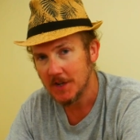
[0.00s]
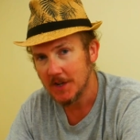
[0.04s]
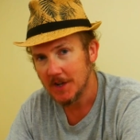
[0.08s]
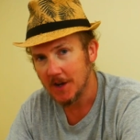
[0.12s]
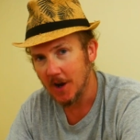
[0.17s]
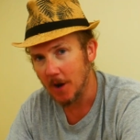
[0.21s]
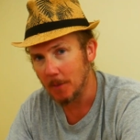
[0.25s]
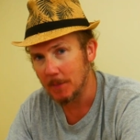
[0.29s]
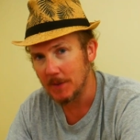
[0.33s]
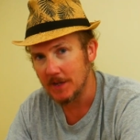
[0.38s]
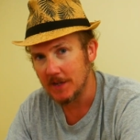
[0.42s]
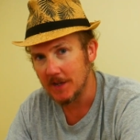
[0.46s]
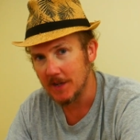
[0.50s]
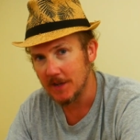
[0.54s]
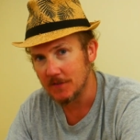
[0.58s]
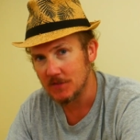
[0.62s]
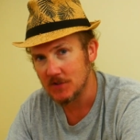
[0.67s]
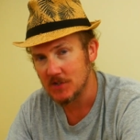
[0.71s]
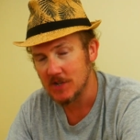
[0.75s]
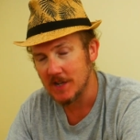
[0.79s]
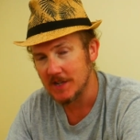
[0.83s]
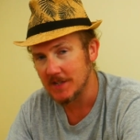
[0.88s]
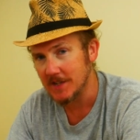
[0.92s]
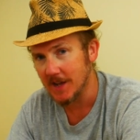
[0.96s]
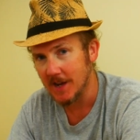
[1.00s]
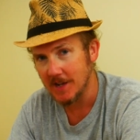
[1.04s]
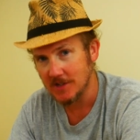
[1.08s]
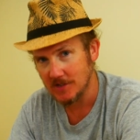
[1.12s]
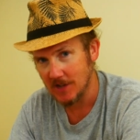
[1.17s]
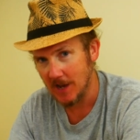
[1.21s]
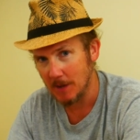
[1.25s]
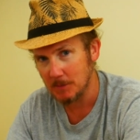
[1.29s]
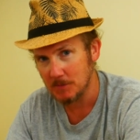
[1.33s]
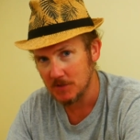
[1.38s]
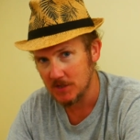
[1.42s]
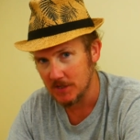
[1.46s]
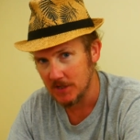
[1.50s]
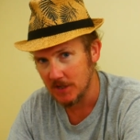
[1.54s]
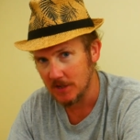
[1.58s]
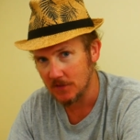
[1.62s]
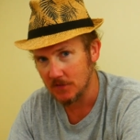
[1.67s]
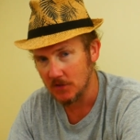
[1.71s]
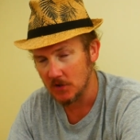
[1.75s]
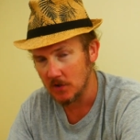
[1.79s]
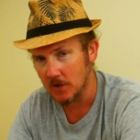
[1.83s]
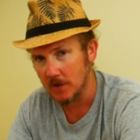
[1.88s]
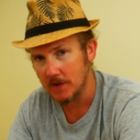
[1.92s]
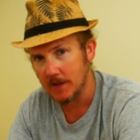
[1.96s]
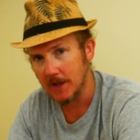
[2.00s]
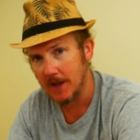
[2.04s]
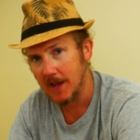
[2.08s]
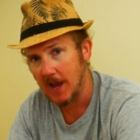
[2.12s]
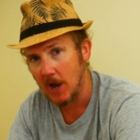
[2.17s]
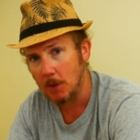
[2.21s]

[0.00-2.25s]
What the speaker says: I've been here for 10 days, I haven't seen anything like that.